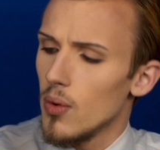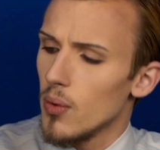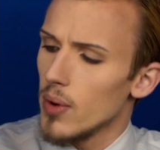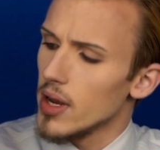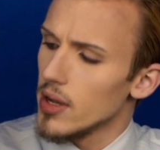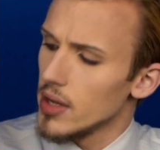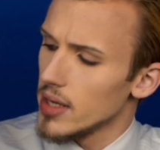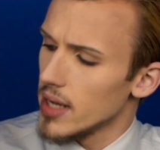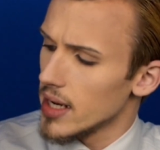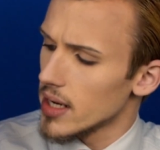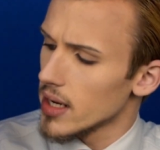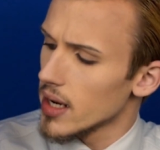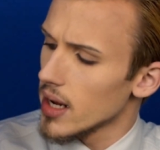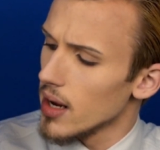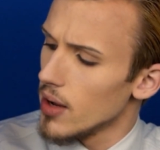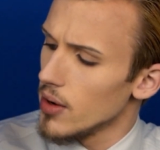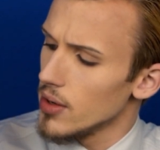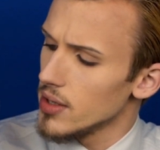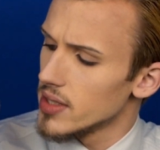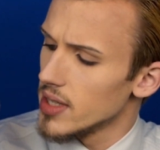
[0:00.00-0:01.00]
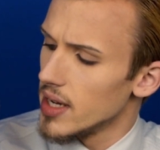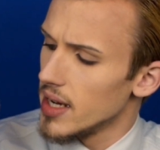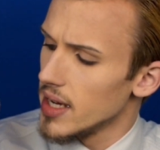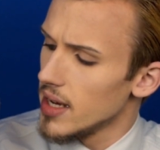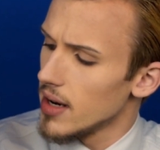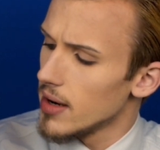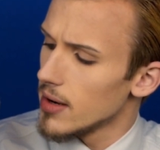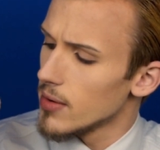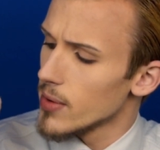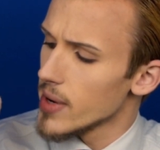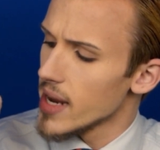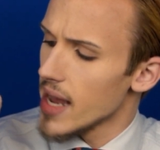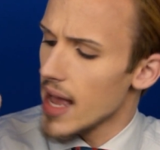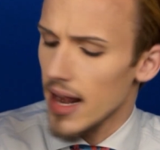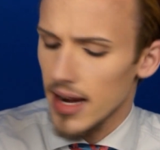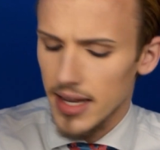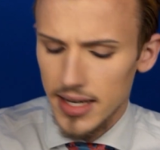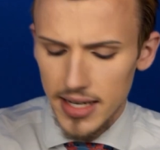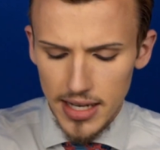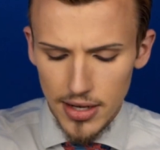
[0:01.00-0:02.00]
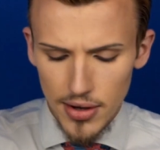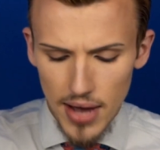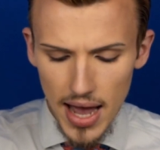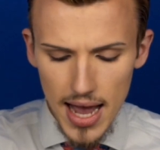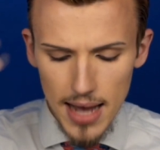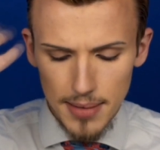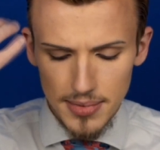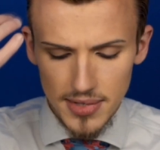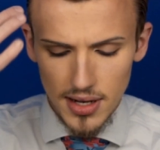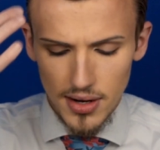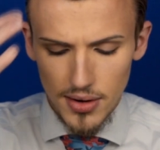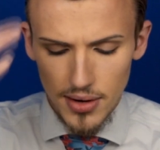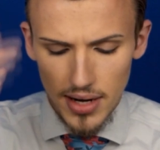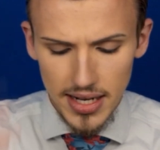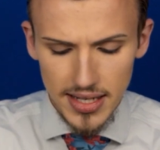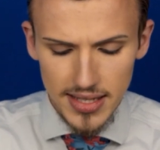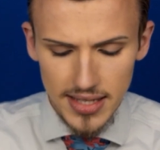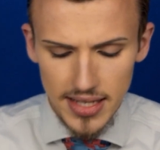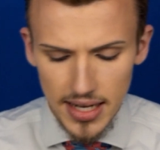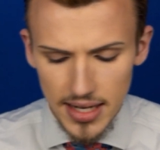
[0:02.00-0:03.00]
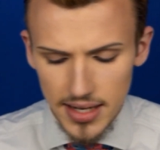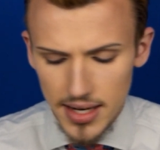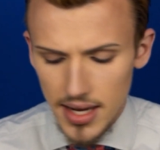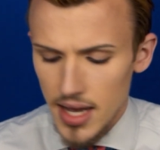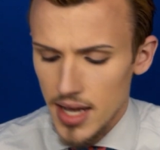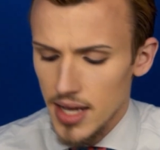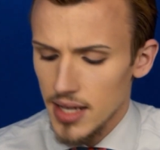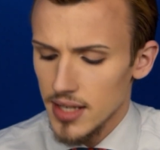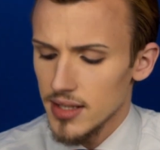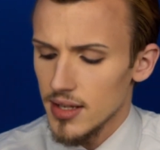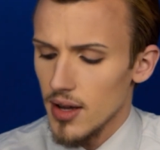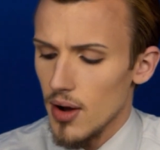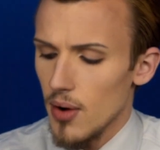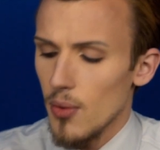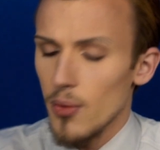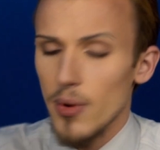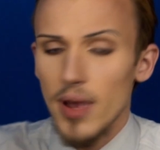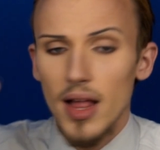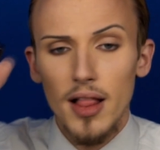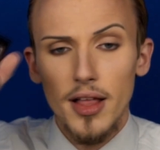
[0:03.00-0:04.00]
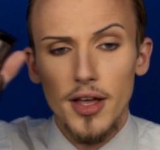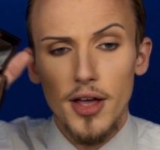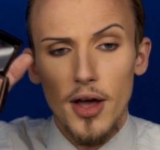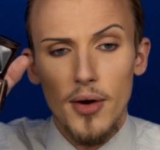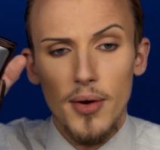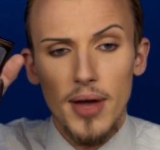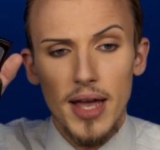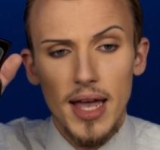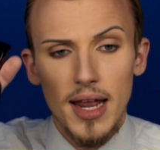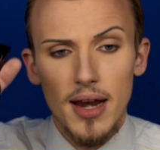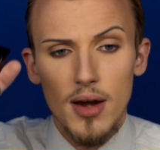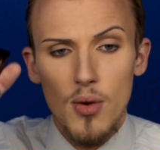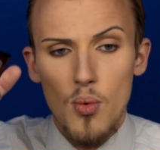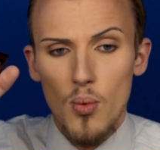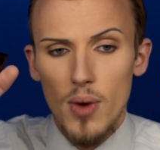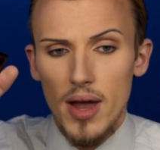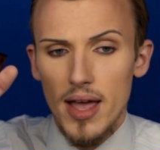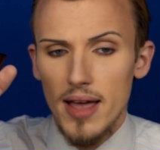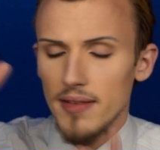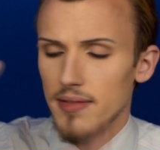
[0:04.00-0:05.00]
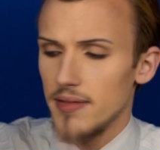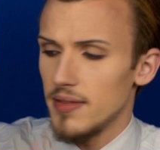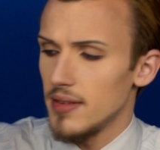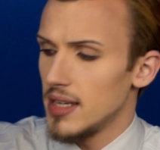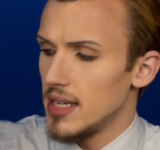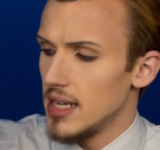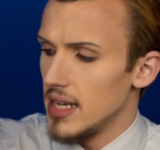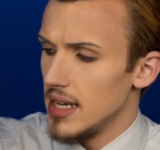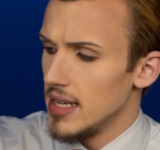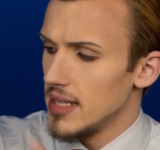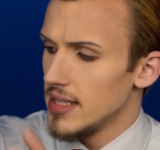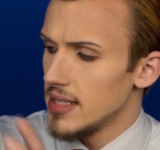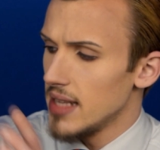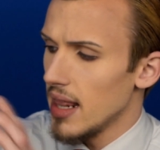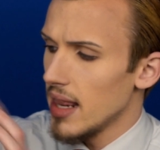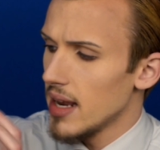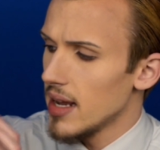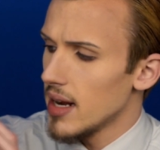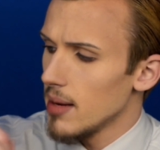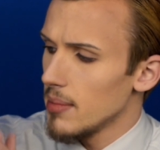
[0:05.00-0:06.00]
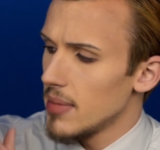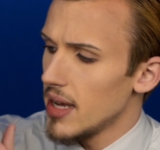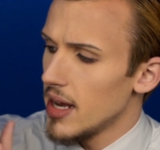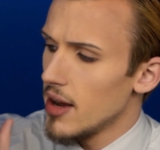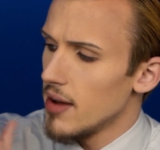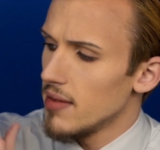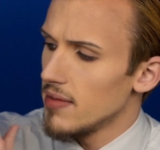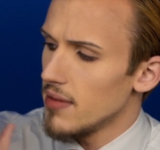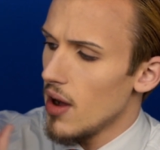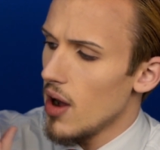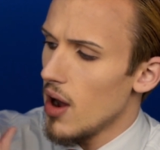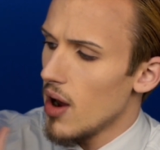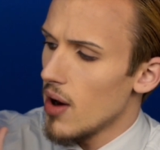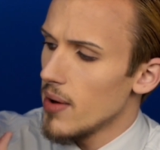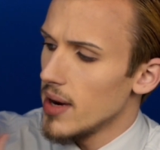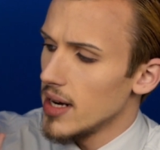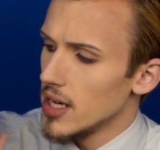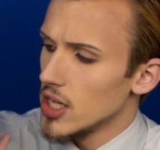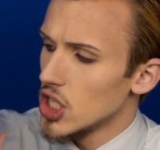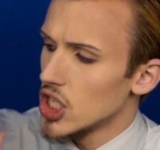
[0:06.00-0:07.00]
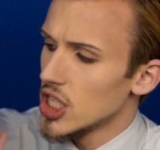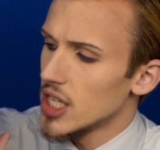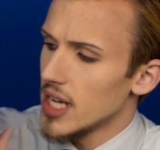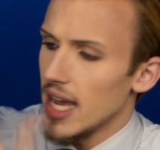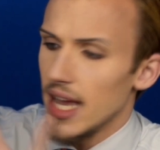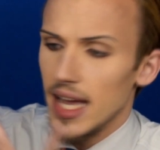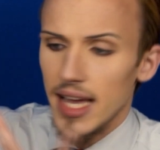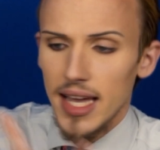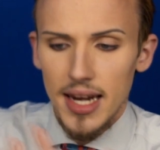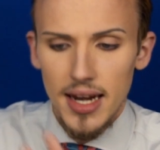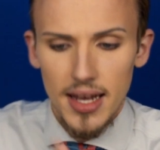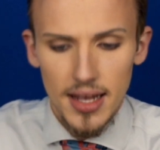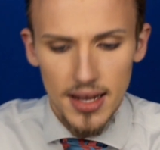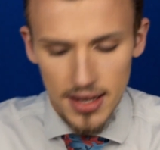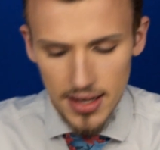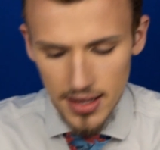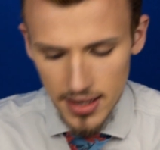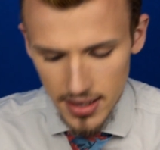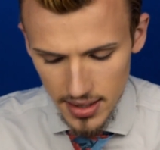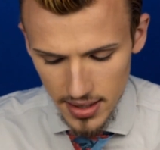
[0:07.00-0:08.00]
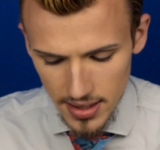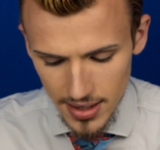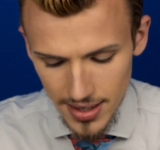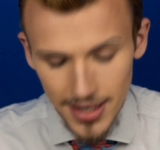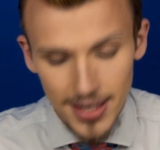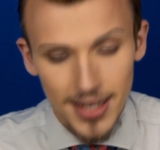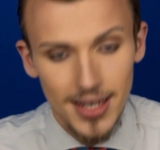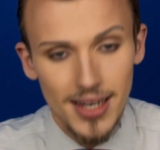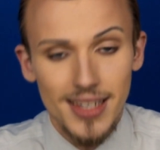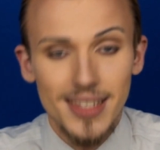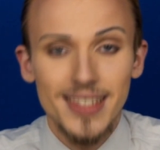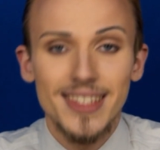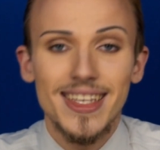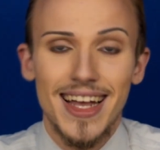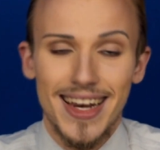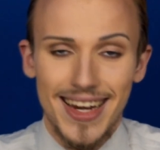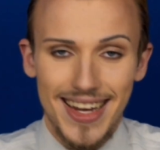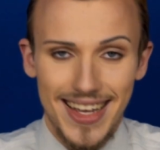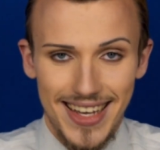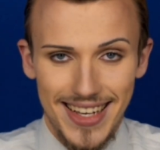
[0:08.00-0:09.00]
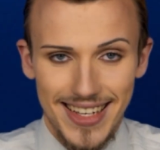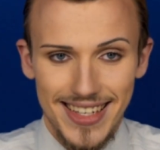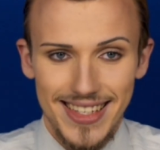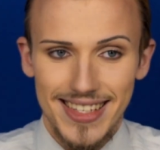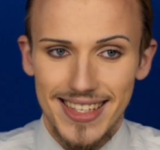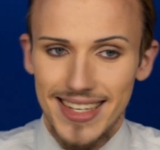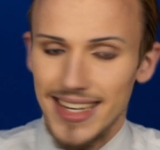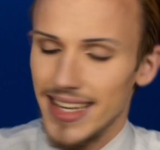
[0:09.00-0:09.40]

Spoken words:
When you get closer here in reality, you absolutely see it. So we'll go in with this little bit of orange shade, Sunkissed.